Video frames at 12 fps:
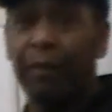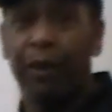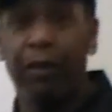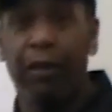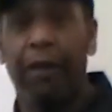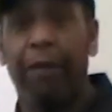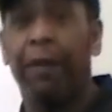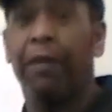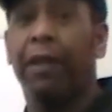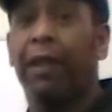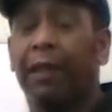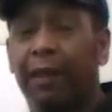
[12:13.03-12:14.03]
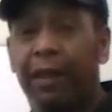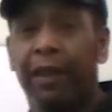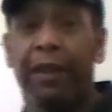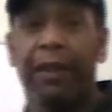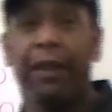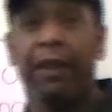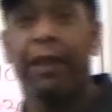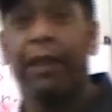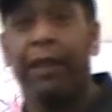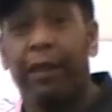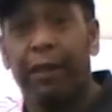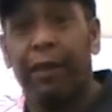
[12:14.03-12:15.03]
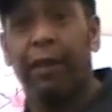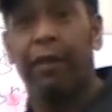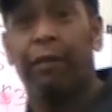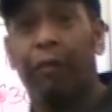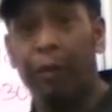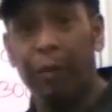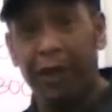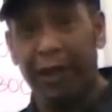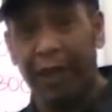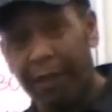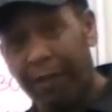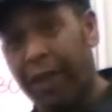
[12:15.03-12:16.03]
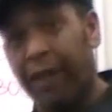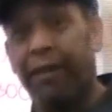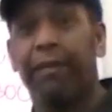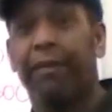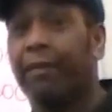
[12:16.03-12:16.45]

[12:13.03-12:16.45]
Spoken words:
and we try to figure out, when we celebrate,